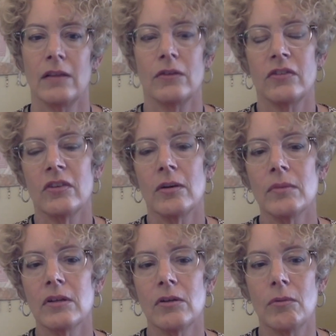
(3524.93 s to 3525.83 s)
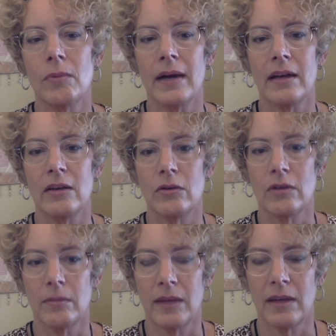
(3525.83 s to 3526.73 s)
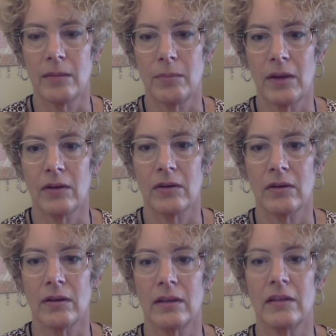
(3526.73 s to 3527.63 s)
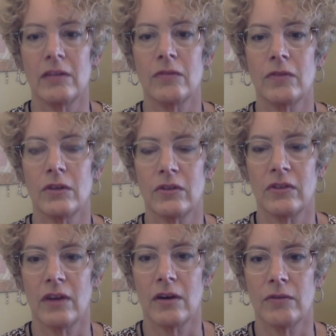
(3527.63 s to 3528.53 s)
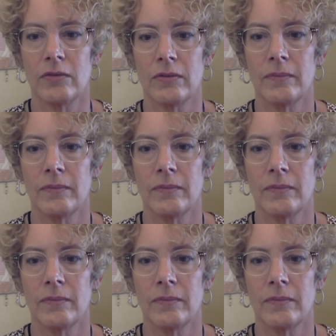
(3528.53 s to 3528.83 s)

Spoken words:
there's some little way you could make it better, at least for yourself.